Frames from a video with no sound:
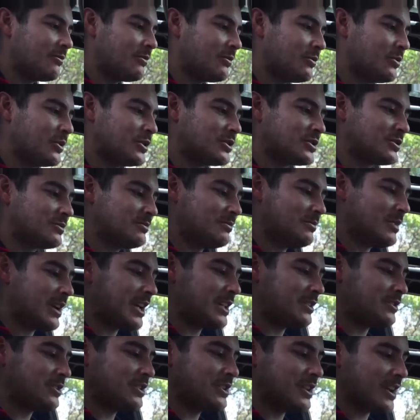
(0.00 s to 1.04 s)
which
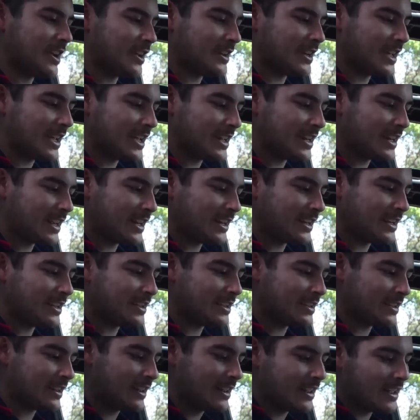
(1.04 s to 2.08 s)
means you don't need any
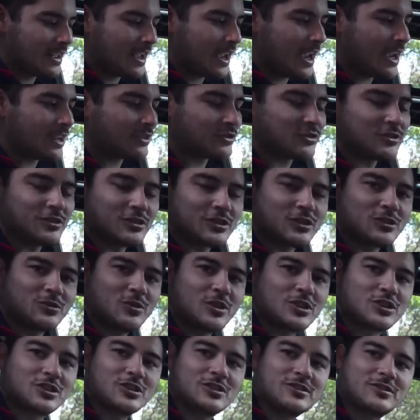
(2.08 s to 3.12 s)
extra
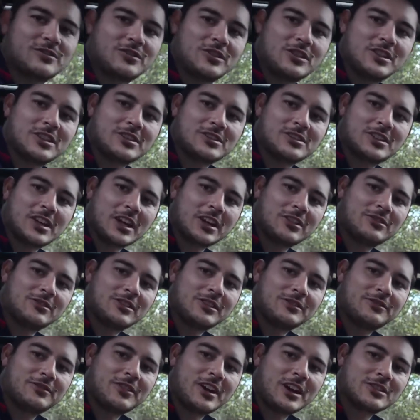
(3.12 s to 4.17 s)
switches for your secondary
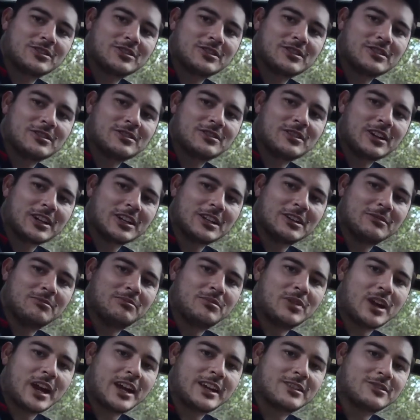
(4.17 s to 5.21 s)
functions like your
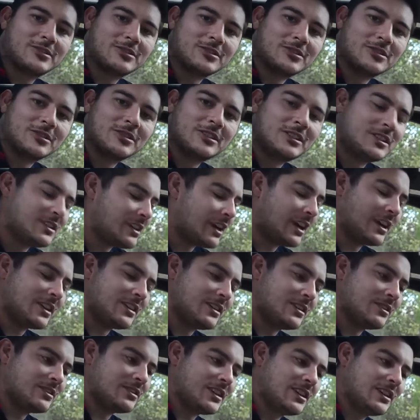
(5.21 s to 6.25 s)
brake or
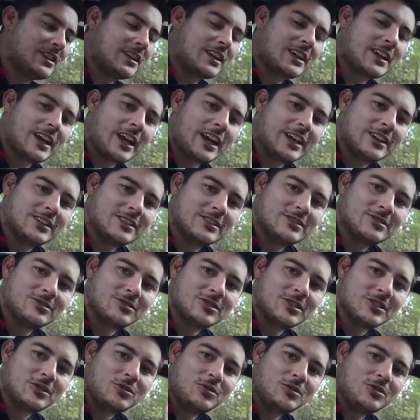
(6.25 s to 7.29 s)
your indicators or
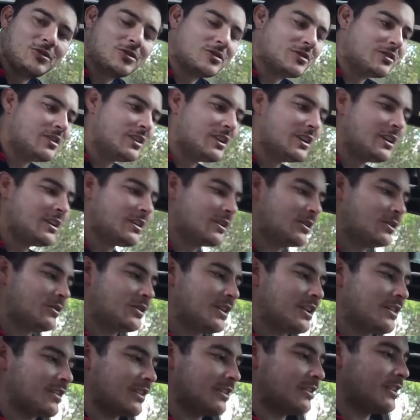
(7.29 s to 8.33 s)
your horn or
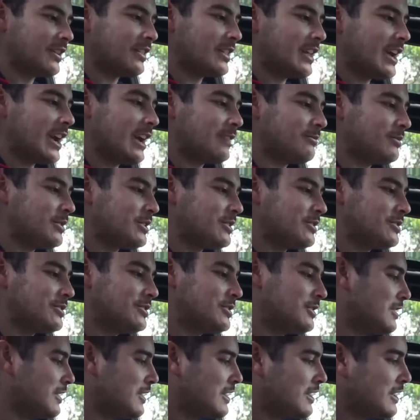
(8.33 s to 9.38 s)
anything like that, because
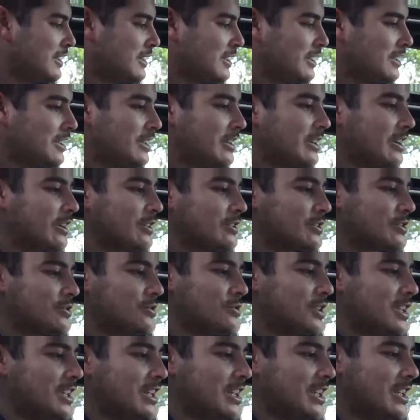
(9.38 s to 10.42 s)
you know it's all
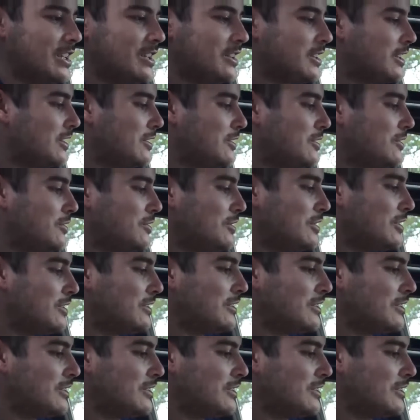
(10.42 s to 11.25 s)
here. You can do it